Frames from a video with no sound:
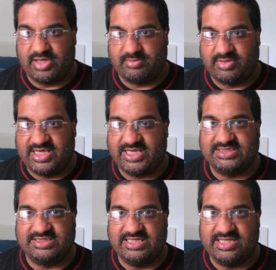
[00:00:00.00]

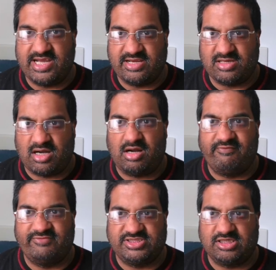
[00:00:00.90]
kids then are
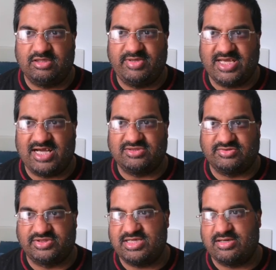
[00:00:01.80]
obviously going to be
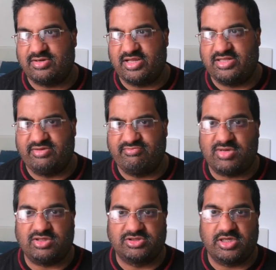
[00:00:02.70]
adults now, and they're
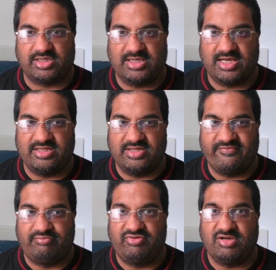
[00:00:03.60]
most likely, and they're
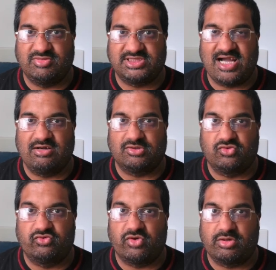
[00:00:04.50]
pretty much
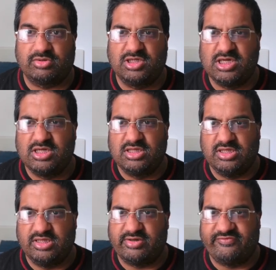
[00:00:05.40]
outgrown
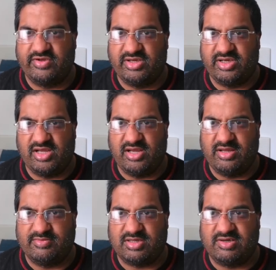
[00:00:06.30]
of
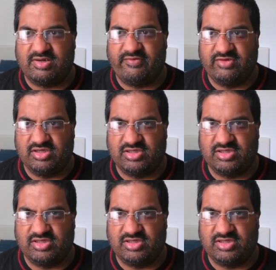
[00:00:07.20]
the